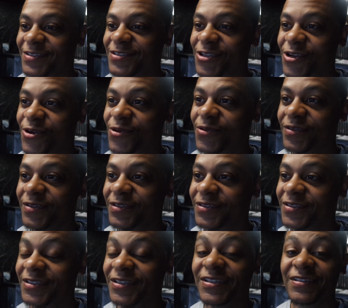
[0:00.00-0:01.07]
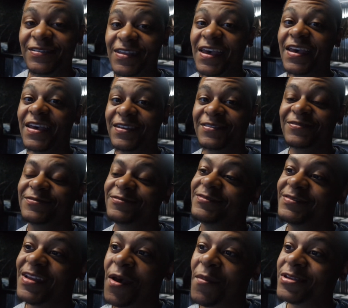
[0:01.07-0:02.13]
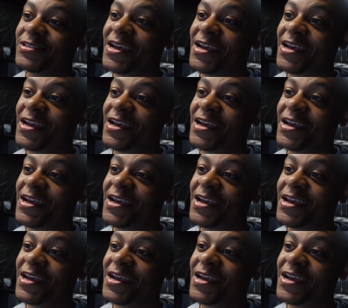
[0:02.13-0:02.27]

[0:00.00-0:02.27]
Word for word: So yeah, I'm